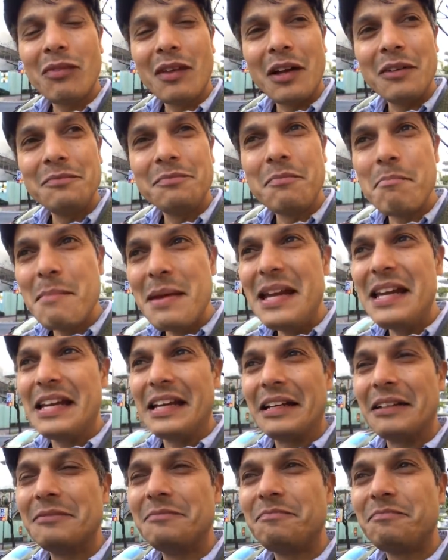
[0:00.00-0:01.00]
Meaty.
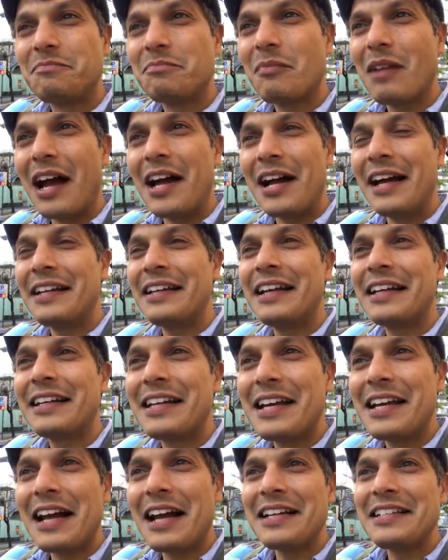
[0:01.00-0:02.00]
I, I, I can't
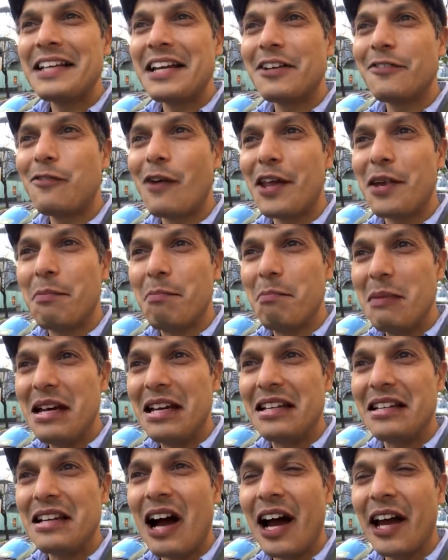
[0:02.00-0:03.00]
identify the meat
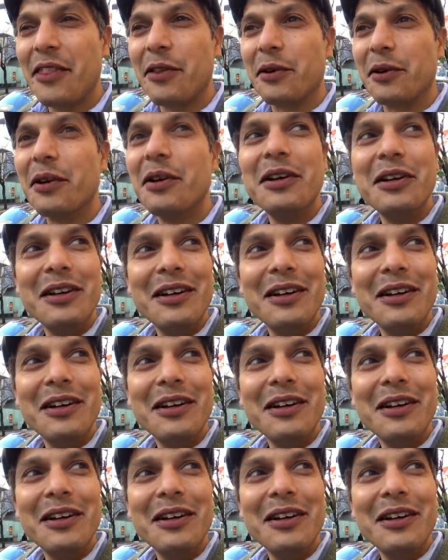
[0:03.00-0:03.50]
either.